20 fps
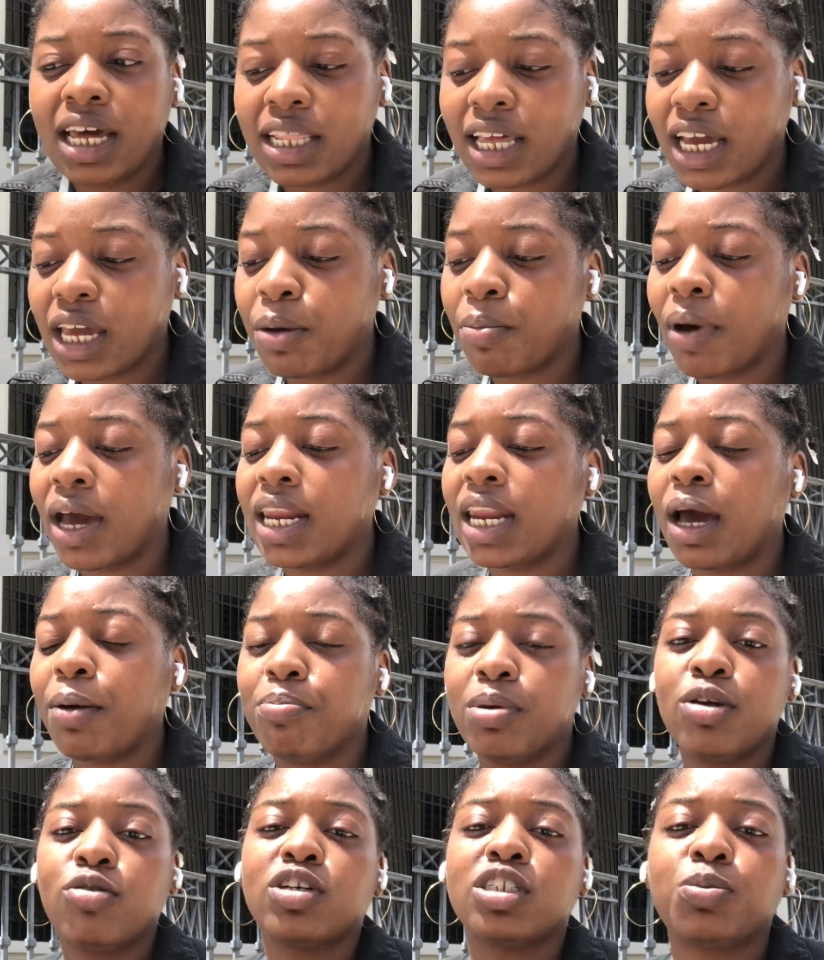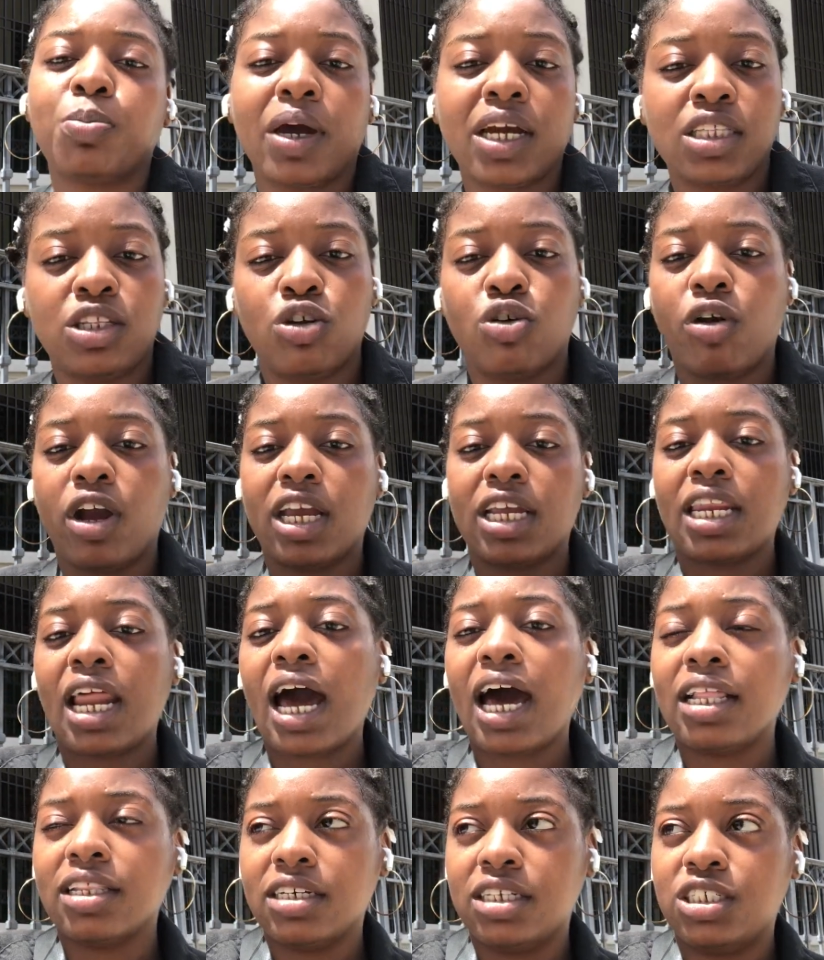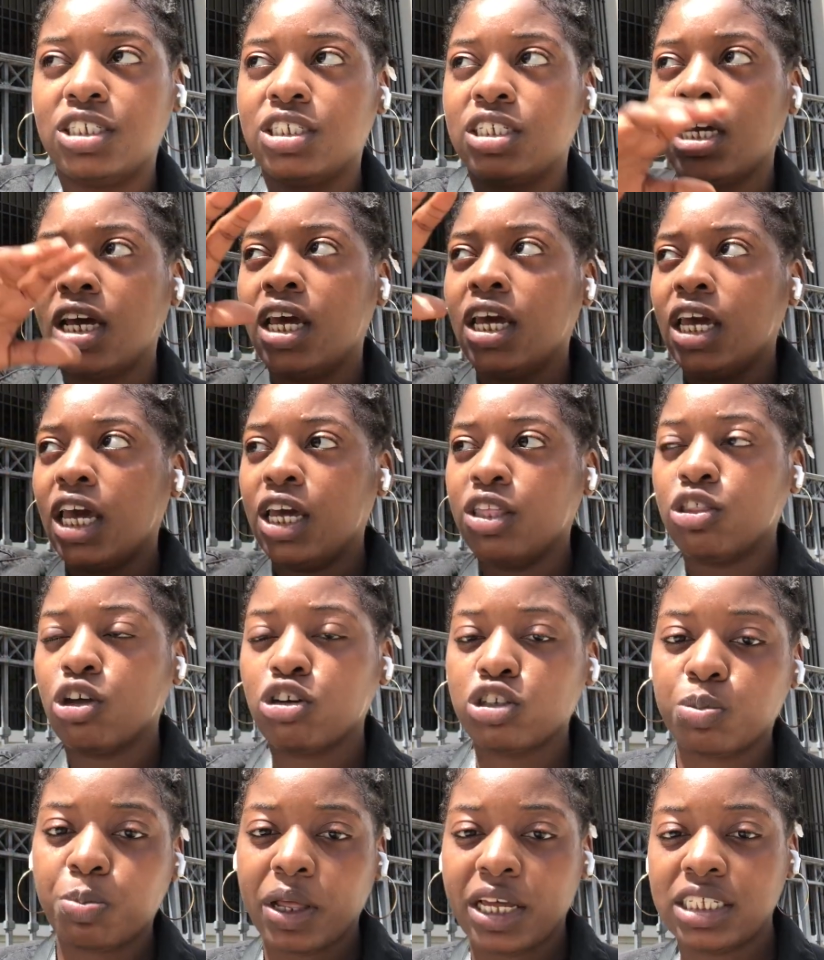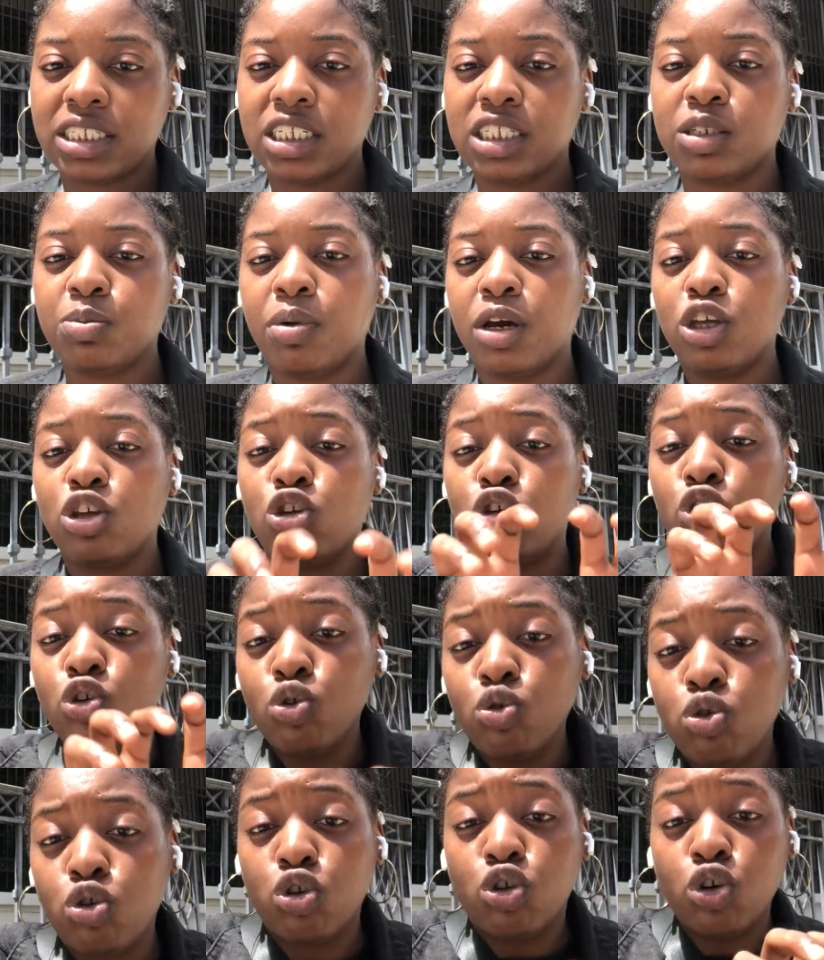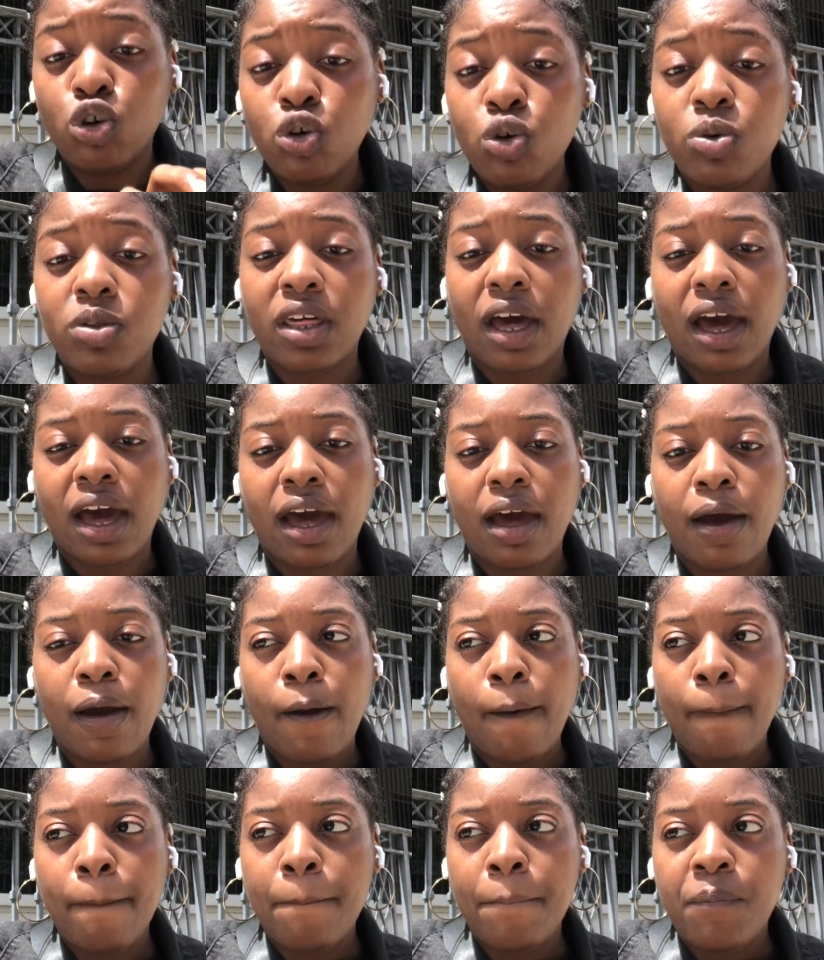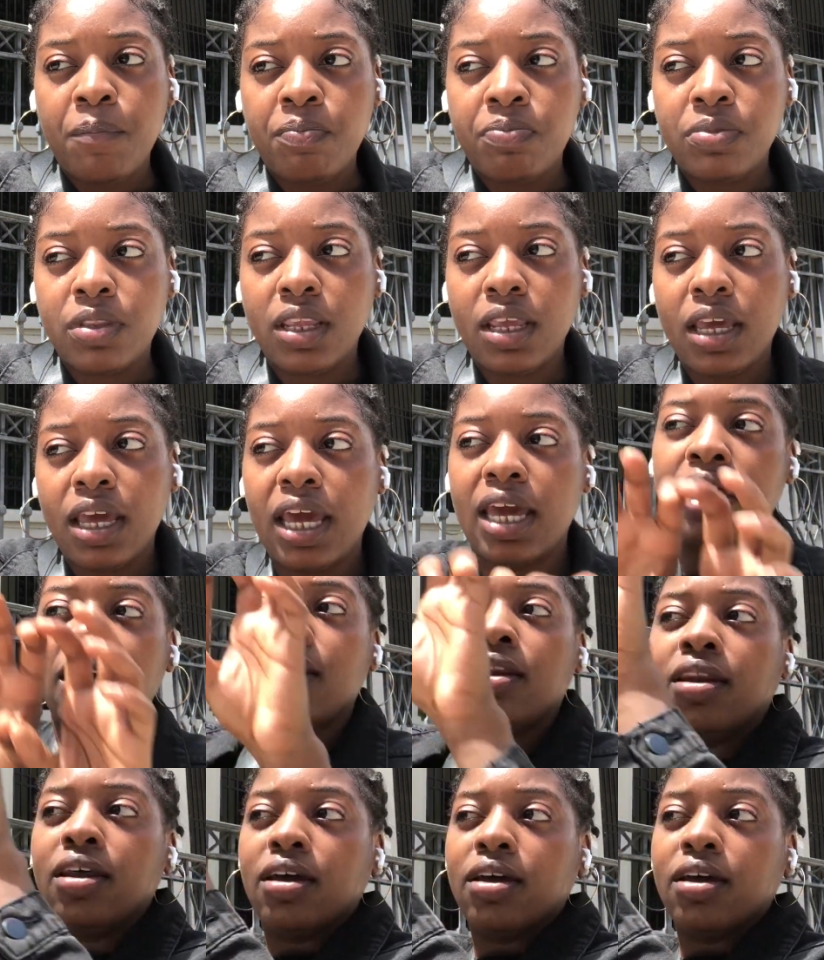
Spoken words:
Like, it might not be respected or acknowledged in those places, but you do that in